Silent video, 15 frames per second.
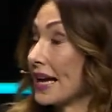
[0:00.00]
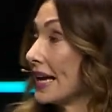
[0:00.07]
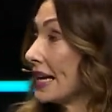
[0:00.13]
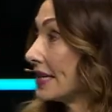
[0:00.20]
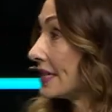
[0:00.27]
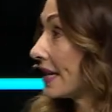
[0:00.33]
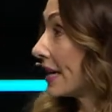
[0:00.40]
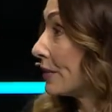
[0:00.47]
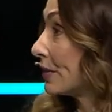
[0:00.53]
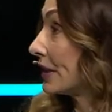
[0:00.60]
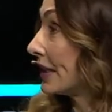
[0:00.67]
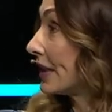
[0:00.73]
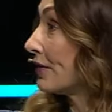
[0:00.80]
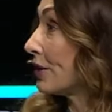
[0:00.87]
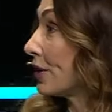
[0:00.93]
And I will
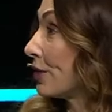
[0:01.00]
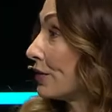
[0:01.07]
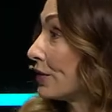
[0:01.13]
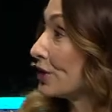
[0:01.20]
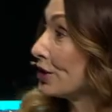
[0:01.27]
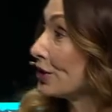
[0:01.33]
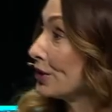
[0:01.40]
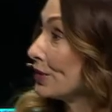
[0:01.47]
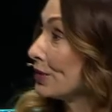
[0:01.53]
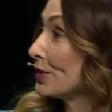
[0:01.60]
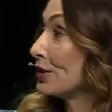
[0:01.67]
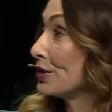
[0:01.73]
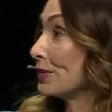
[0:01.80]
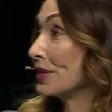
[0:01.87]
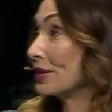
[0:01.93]
leave it over to you
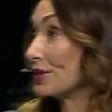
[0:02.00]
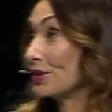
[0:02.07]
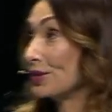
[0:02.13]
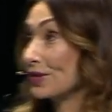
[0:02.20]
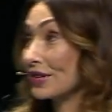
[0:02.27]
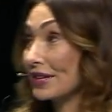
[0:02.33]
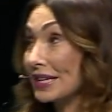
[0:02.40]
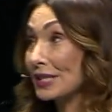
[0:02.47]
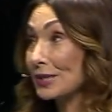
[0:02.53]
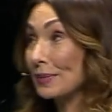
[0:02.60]
to introduce our next